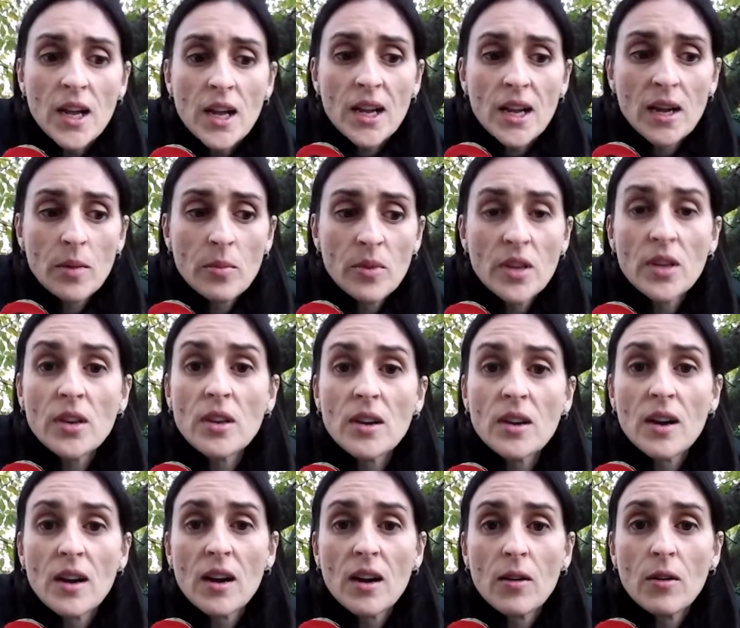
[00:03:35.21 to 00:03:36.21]
come
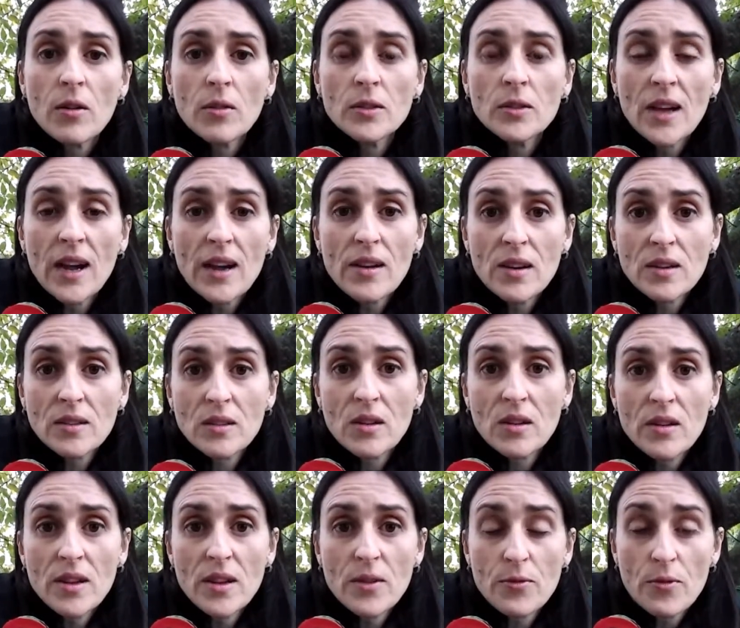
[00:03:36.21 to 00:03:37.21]
here
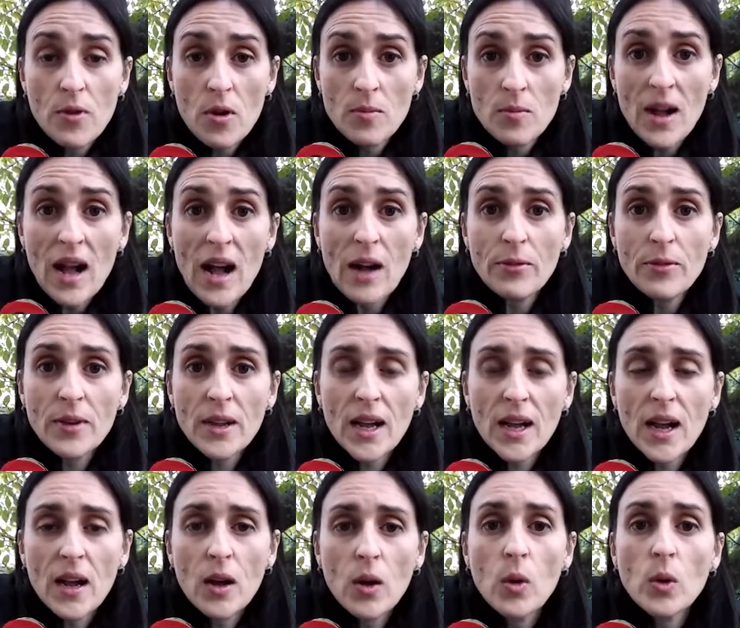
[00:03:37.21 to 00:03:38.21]
directly from
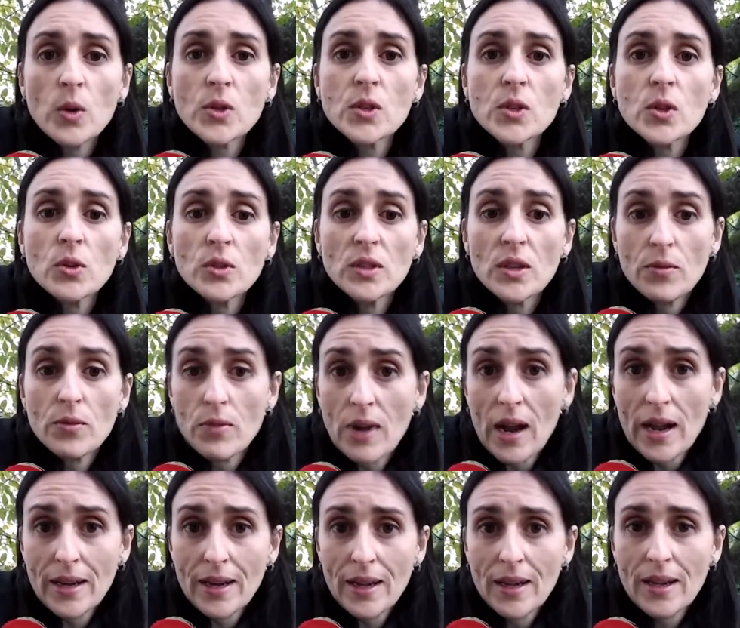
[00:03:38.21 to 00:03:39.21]
Africa also the
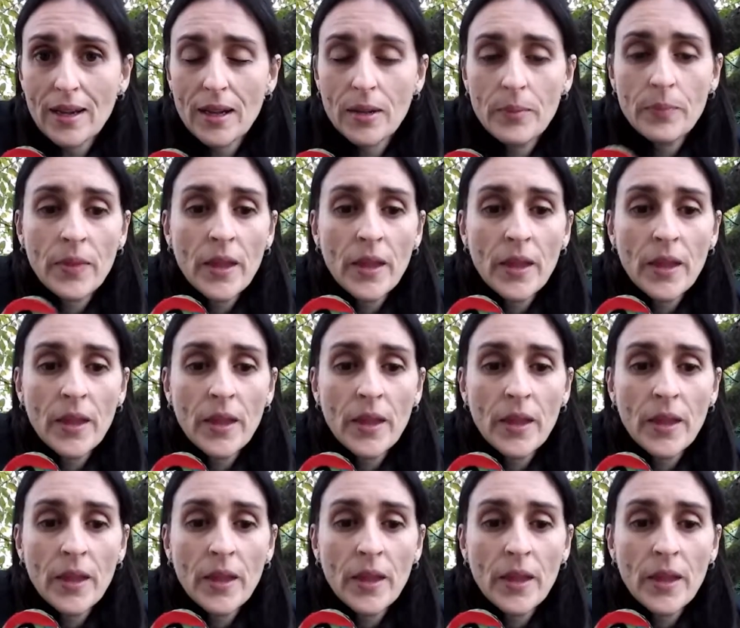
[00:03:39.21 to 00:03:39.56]
wryneck.